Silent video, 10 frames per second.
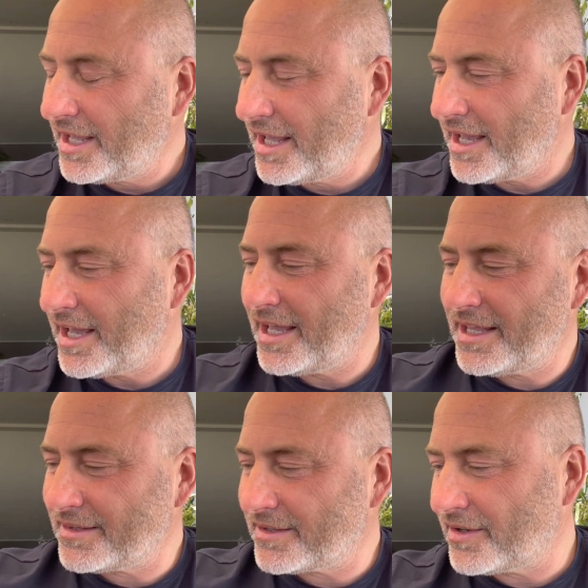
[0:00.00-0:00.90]

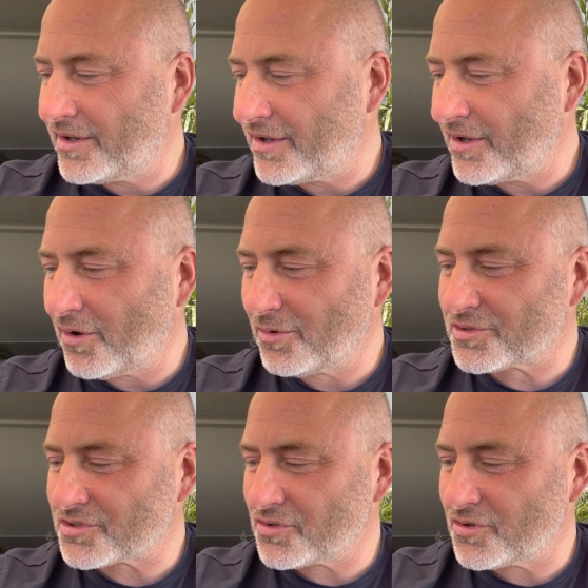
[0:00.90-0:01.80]
And
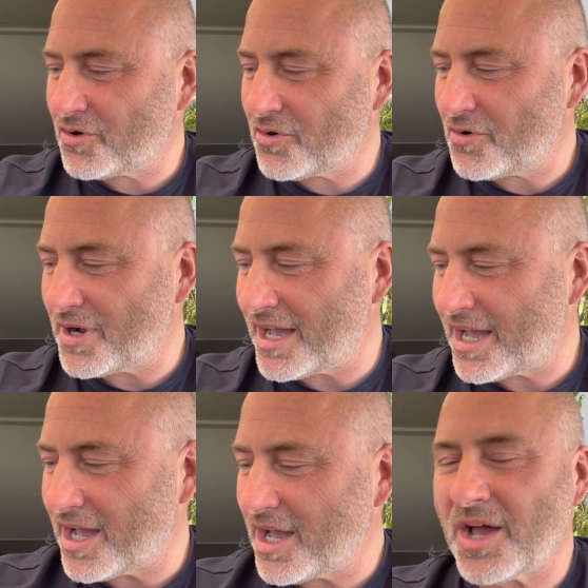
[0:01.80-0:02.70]
also,
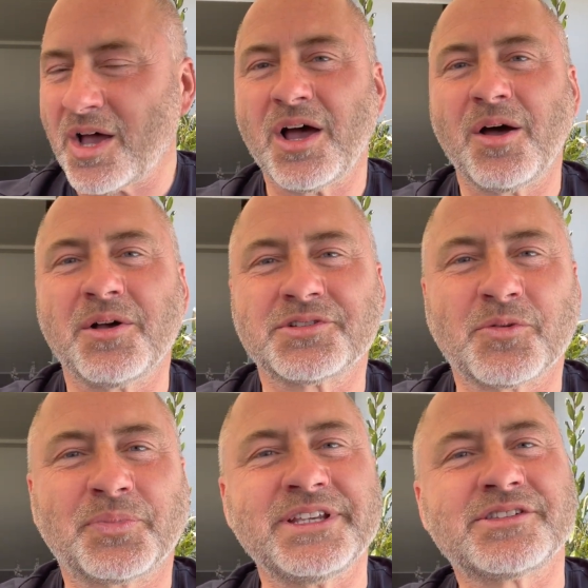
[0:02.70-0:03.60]

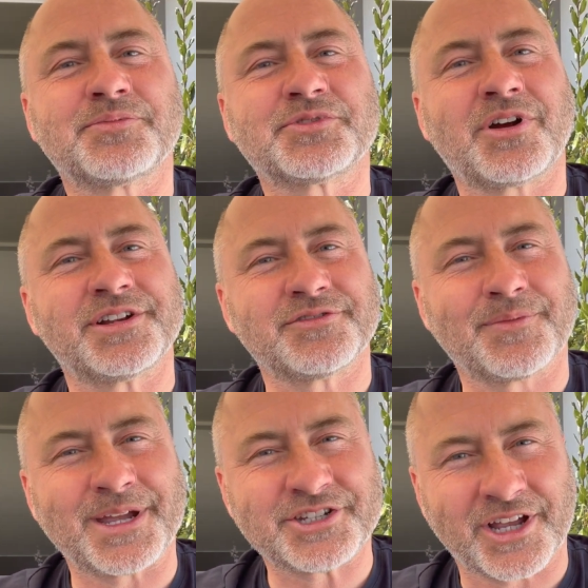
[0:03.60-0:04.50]
so please subscribe to
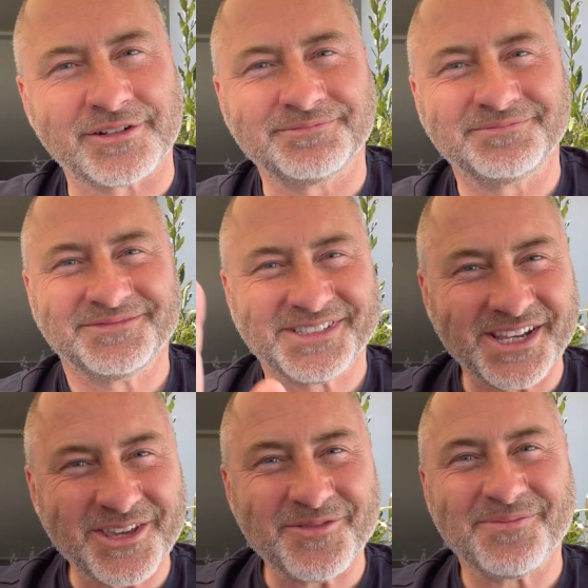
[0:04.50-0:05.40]
my channel. See
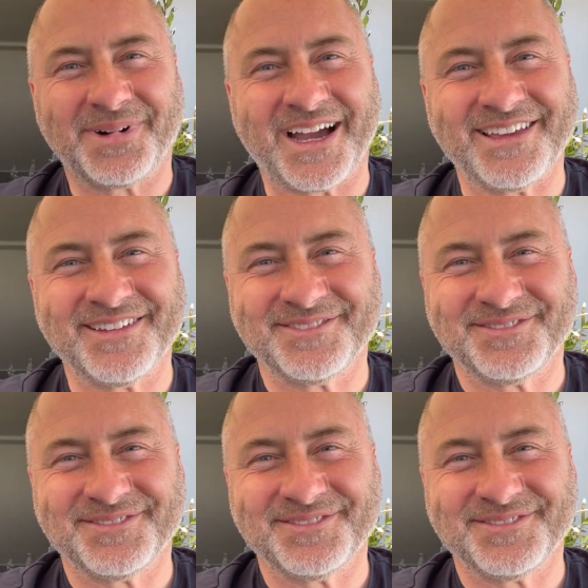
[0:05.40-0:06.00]
you. Bye.